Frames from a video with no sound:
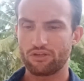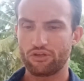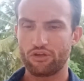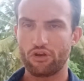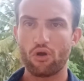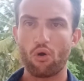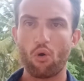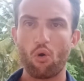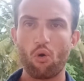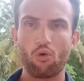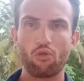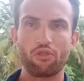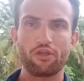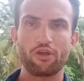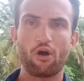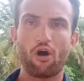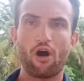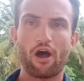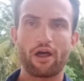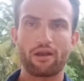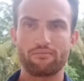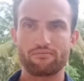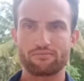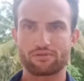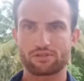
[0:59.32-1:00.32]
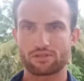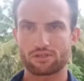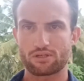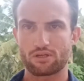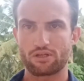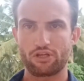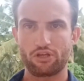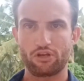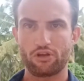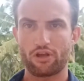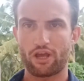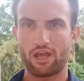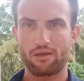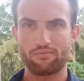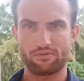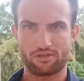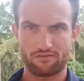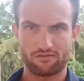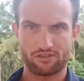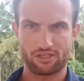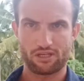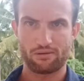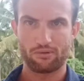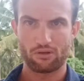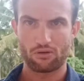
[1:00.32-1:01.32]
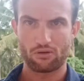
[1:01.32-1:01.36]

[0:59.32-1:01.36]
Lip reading: all the items, heaps of similar